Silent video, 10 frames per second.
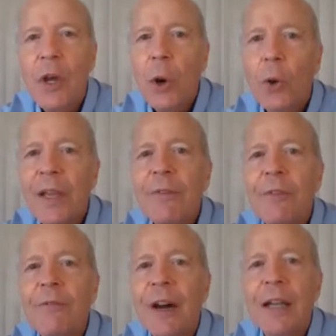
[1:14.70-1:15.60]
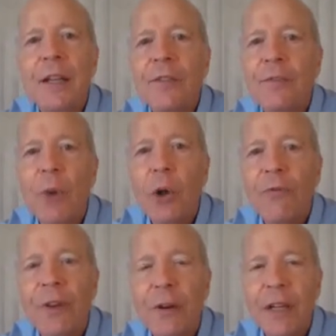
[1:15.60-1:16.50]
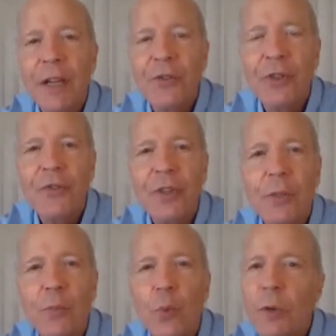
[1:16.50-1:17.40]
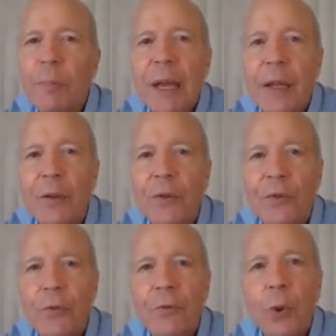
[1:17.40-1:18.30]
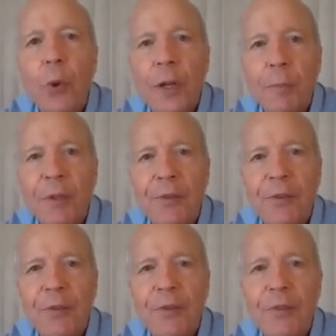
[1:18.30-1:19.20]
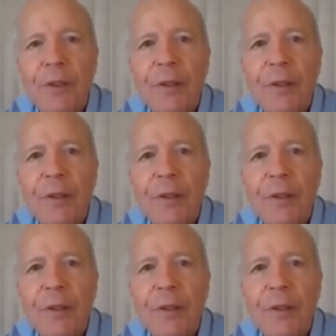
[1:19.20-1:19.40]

or even finding small variations in wood panels or flooring pieces.